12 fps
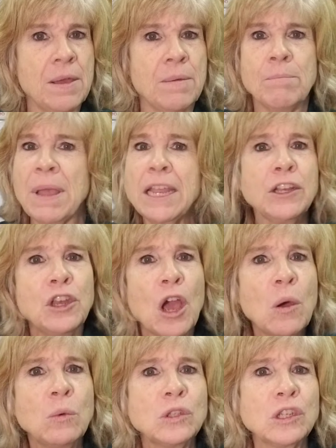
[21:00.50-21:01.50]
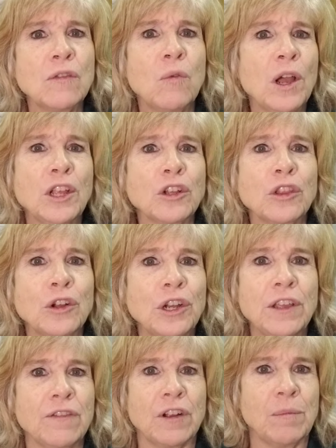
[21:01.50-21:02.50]
Make notes of what you're
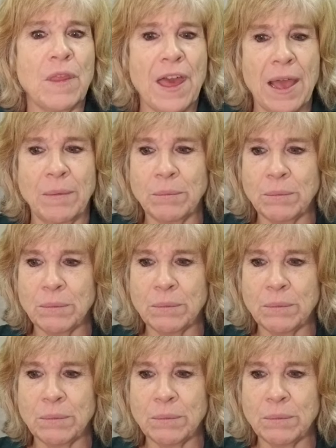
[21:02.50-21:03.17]
learning from them.